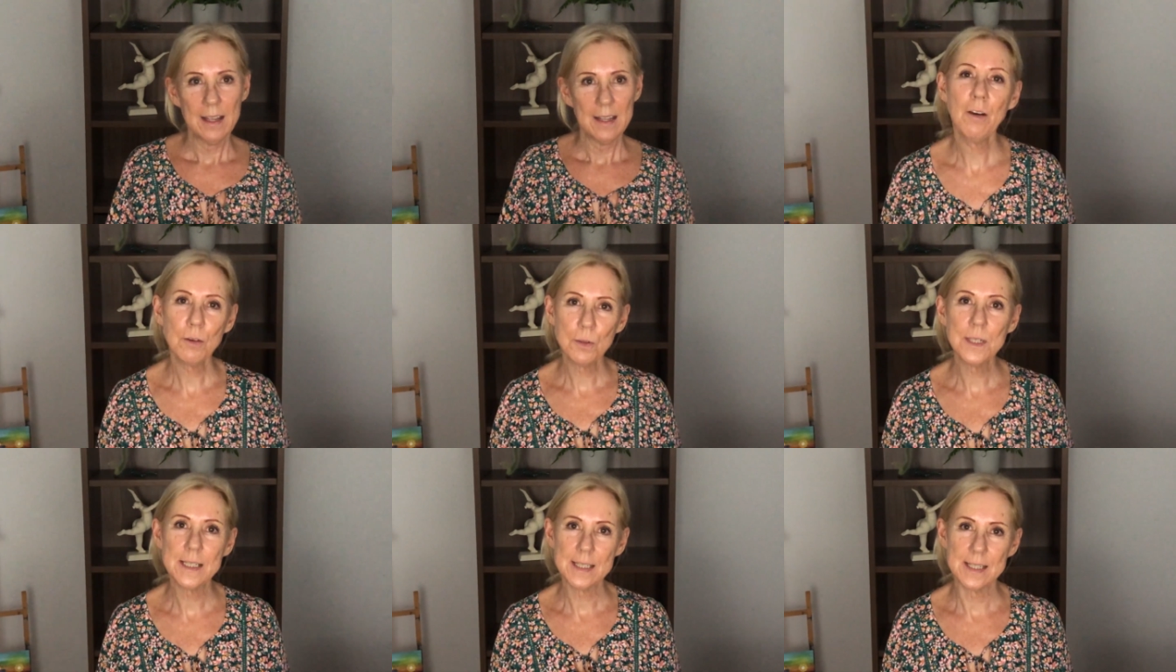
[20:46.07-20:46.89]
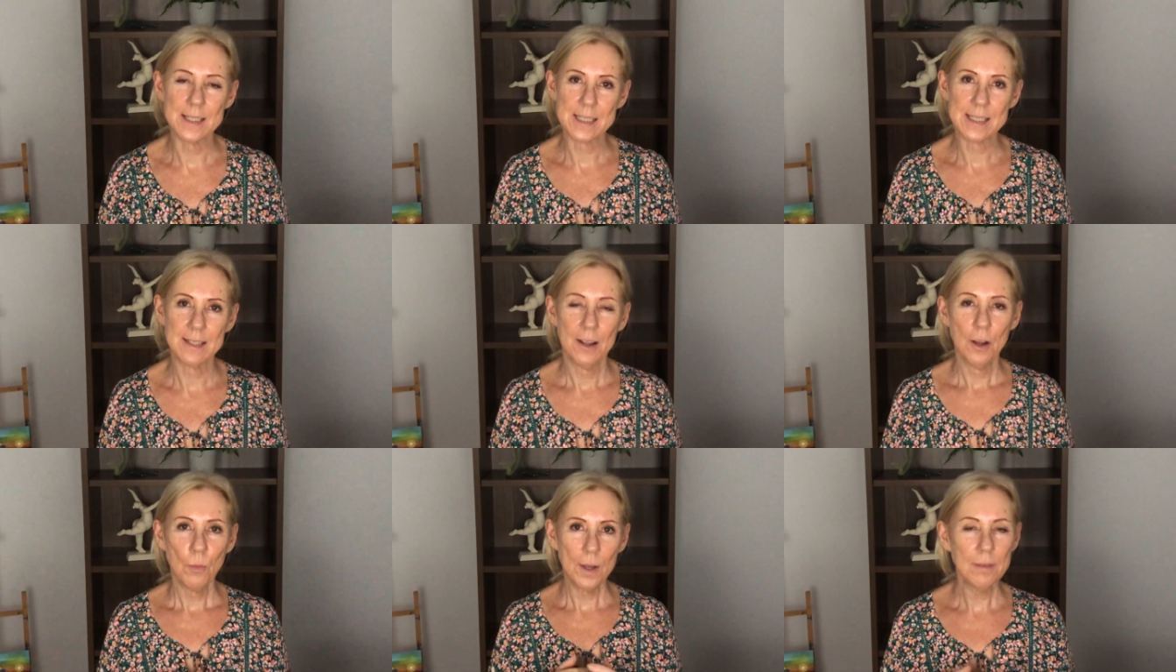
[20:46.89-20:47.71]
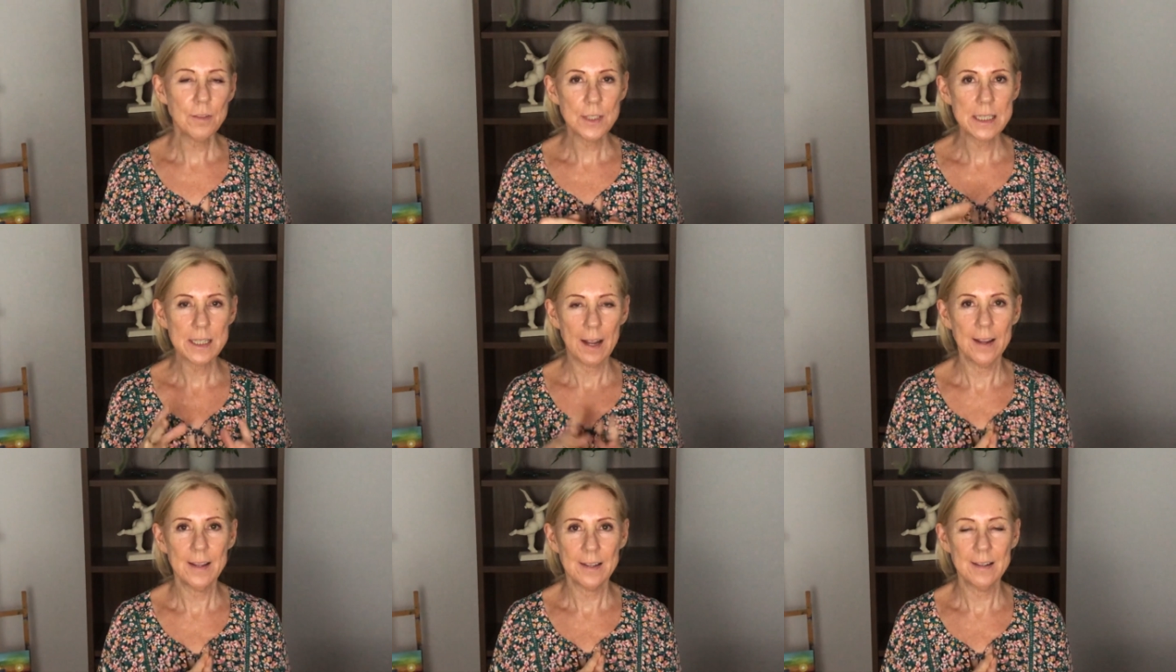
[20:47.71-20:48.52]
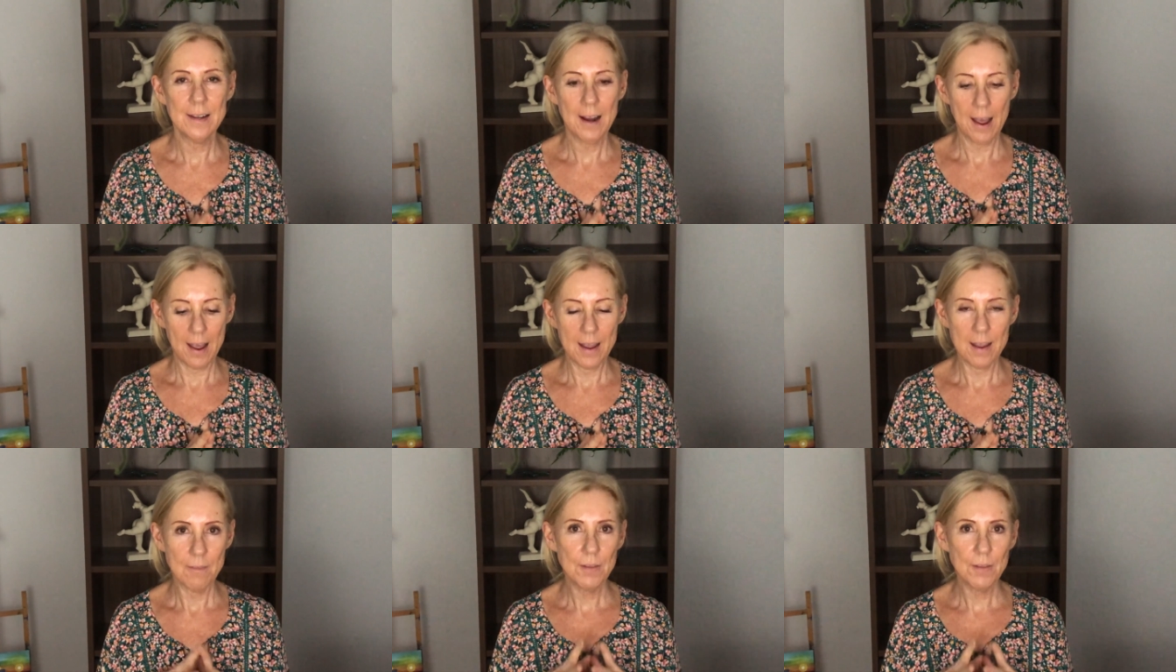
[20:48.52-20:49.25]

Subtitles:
How good is this? We have just taken a